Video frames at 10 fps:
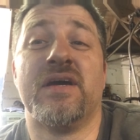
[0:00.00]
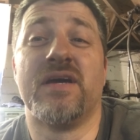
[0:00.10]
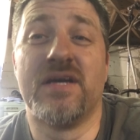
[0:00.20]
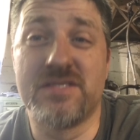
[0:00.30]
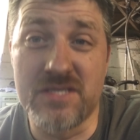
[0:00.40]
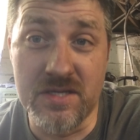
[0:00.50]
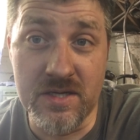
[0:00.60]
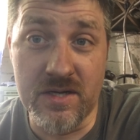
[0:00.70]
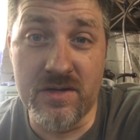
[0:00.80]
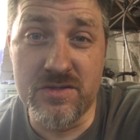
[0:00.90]
it's in
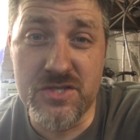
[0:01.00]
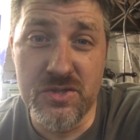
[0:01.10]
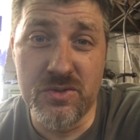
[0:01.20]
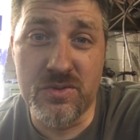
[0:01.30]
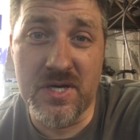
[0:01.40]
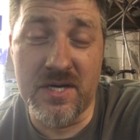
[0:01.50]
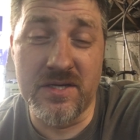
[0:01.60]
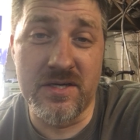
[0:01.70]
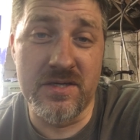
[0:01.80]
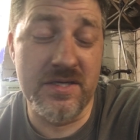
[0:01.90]
here to kind
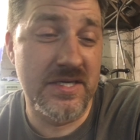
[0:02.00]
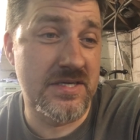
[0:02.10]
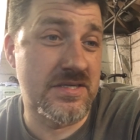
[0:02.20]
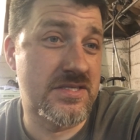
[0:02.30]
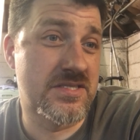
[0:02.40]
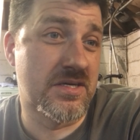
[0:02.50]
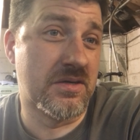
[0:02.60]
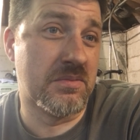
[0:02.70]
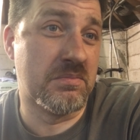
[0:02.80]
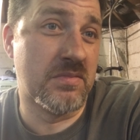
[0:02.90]
of get
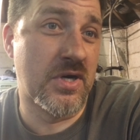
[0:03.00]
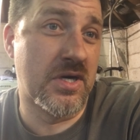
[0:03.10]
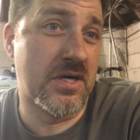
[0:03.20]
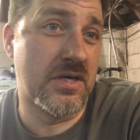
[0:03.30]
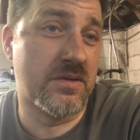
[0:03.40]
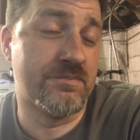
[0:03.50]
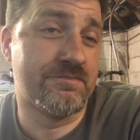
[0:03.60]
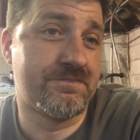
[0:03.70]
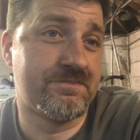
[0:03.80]
some